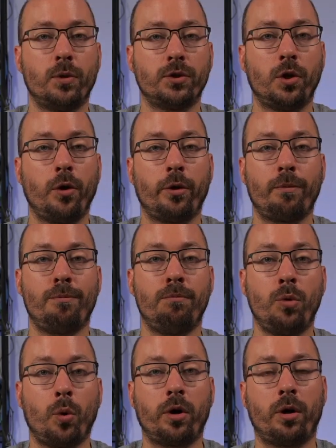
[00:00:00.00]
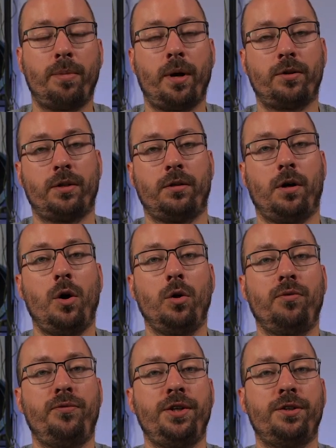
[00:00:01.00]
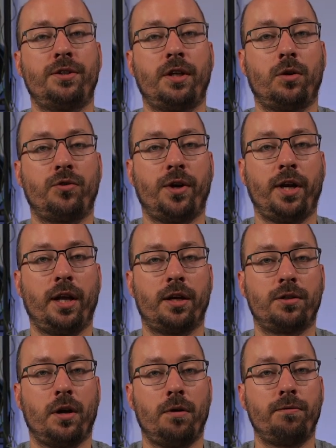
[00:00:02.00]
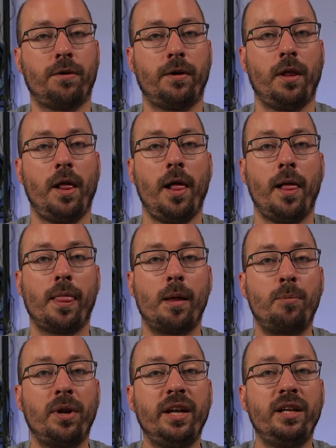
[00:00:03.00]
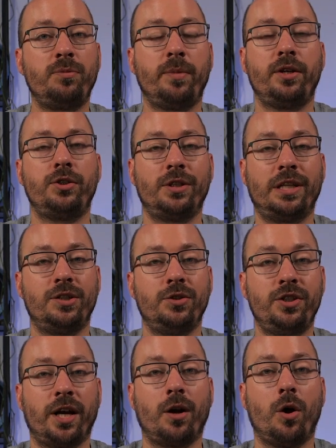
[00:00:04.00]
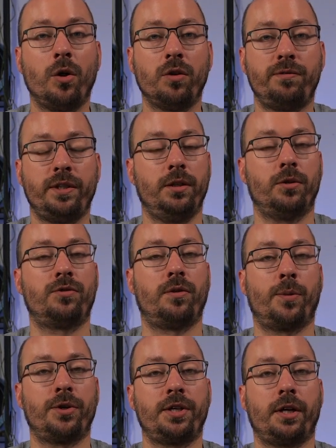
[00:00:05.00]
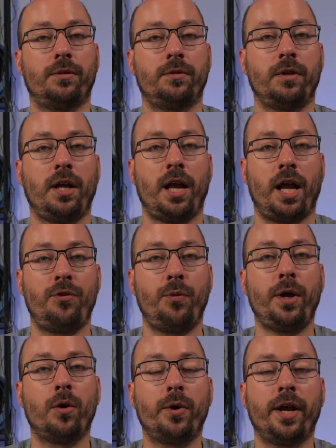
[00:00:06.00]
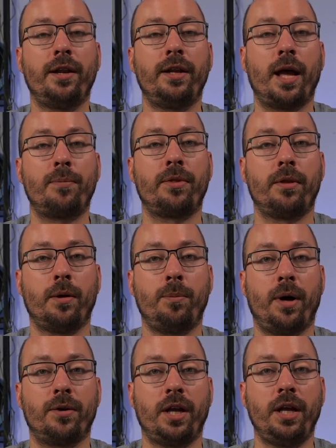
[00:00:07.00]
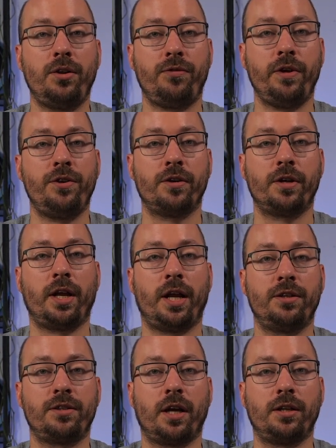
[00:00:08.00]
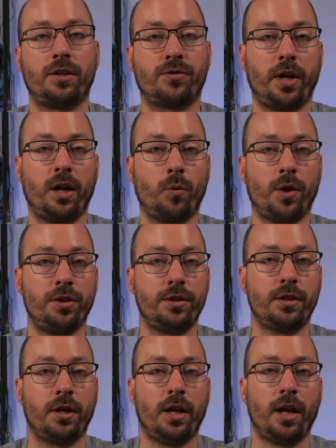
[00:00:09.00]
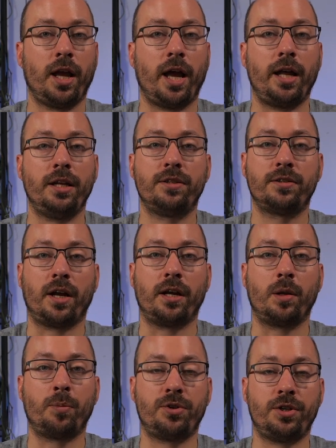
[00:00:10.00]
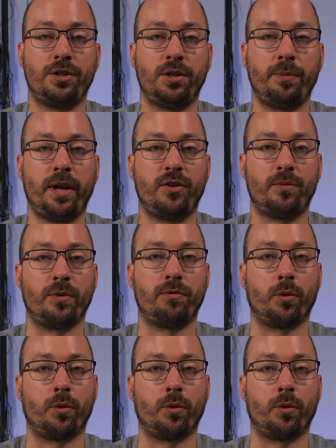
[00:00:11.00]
you want to learn more about all the features that Altrady has to offer, then please make sure that you check all the videos from our channel, as we go in depth about each feature inside the trading widget and inside the position management